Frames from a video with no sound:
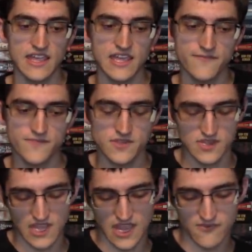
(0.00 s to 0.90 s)
if
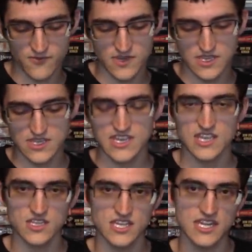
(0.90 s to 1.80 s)

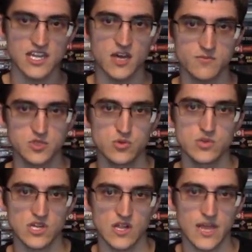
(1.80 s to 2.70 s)
everything leading up to
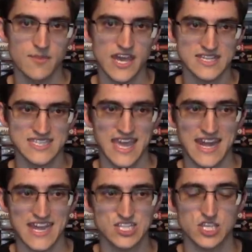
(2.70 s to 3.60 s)
the climax
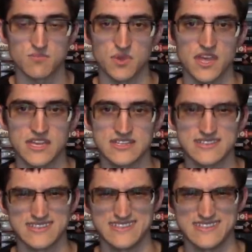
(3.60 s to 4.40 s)
had actually been,